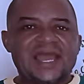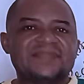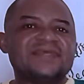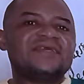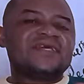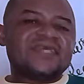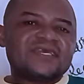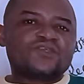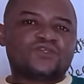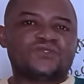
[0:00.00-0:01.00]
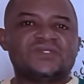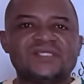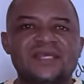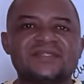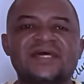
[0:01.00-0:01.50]
And then he is also
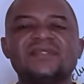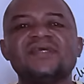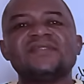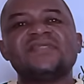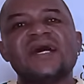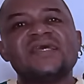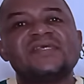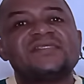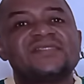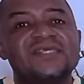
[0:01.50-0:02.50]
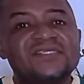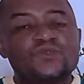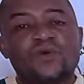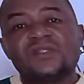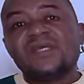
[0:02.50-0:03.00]
saying that there
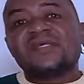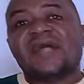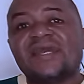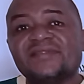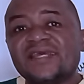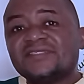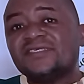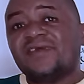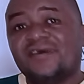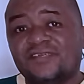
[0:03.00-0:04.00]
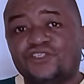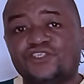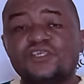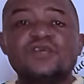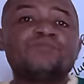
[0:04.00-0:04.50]
exists what? Kinetic
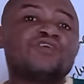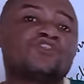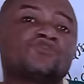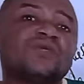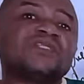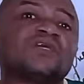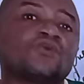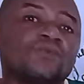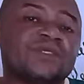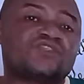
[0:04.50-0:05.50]
energy between a